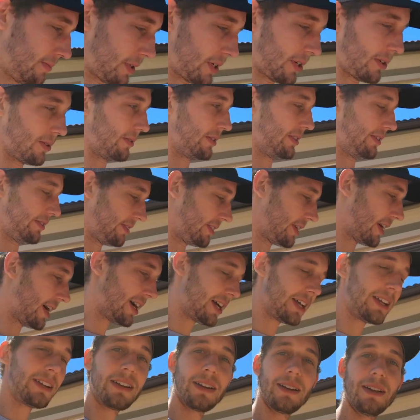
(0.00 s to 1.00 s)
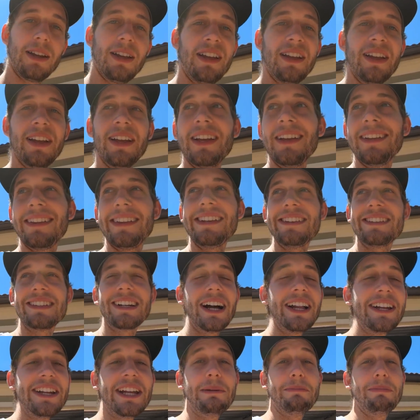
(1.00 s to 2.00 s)
Bro, these
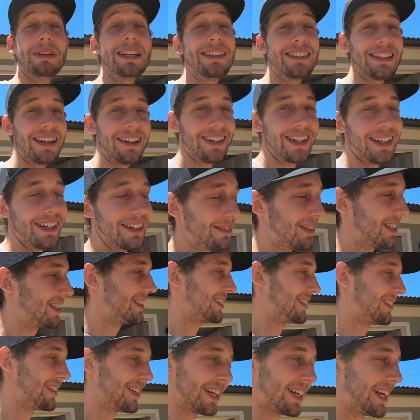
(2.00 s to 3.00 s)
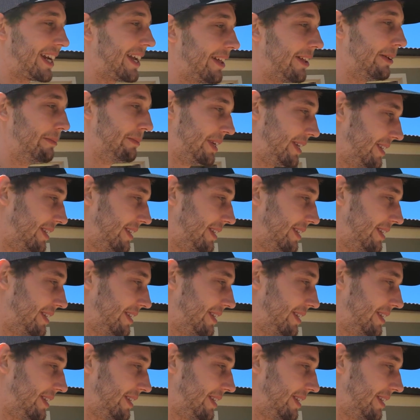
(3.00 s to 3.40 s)
goddamn bees out here, they're killing